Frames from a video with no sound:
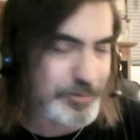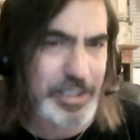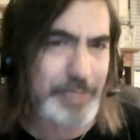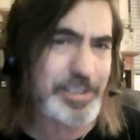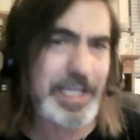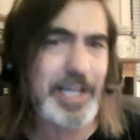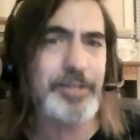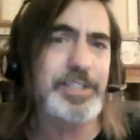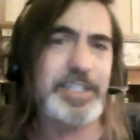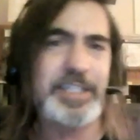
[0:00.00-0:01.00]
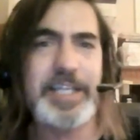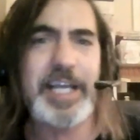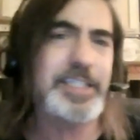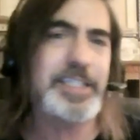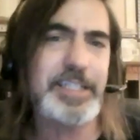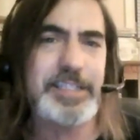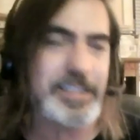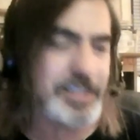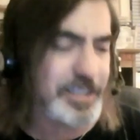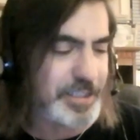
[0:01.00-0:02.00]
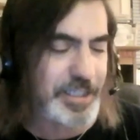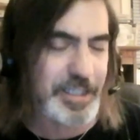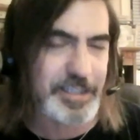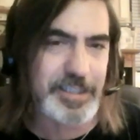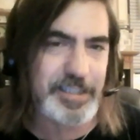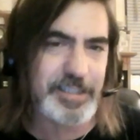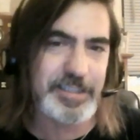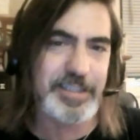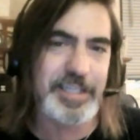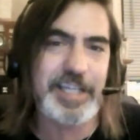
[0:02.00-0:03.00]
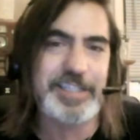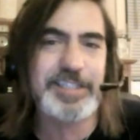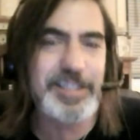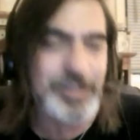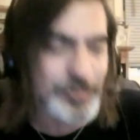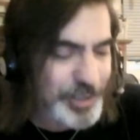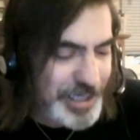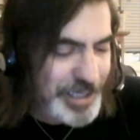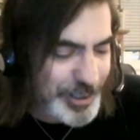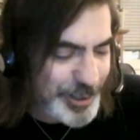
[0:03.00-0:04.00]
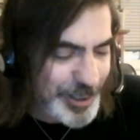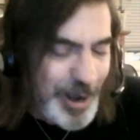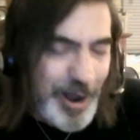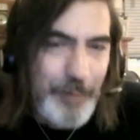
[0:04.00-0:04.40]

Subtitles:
James Taylor is in the AC/DC CD case. It doesn't work out good.